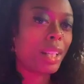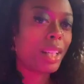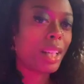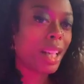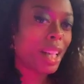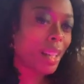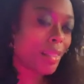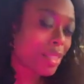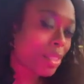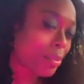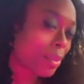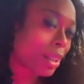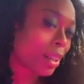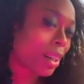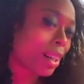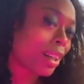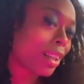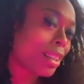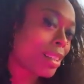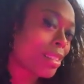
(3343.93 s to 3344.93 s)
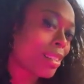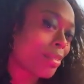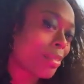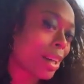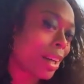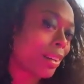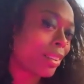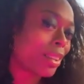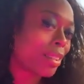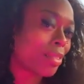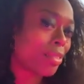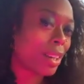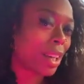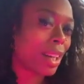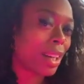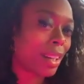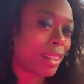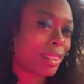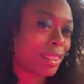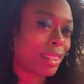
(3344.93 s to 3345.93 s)
We're gonna have to be honest about the
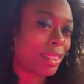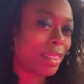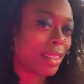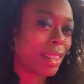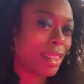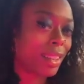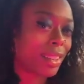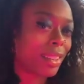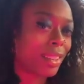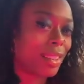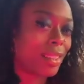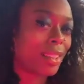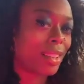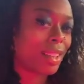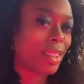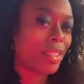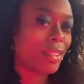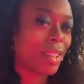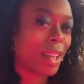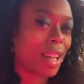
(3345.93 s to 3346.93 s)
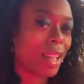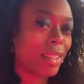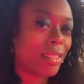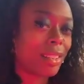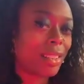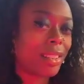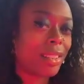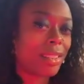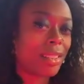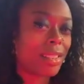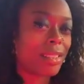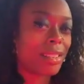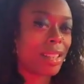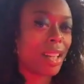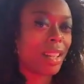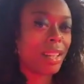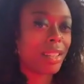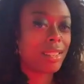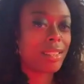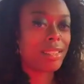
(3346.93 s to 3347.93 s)
fact that, attraction
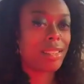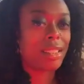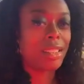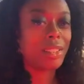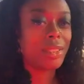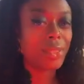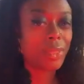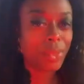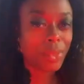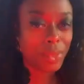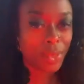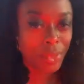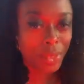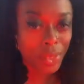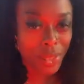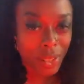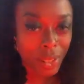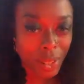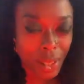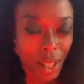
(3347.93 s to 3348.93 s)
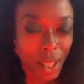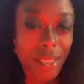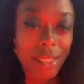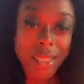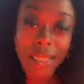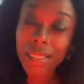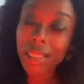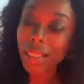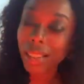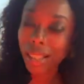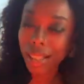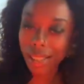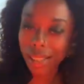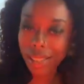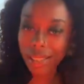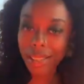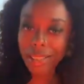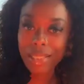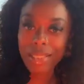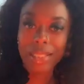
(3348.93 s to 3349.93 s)
does not excuse crossing the
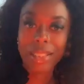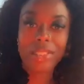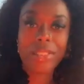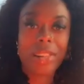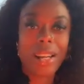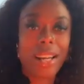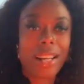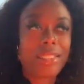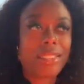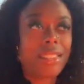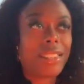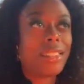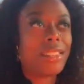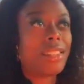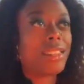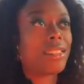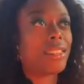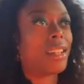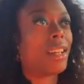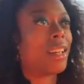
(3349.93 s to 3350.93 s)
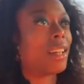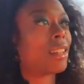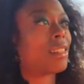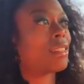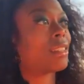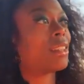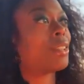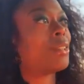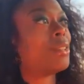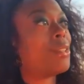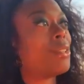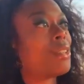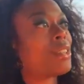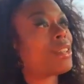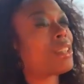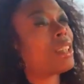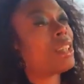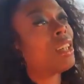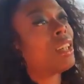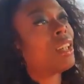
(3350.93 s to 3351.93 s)
line. Attraction does not
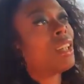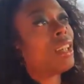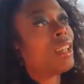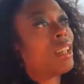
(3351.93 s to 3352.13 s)
excuse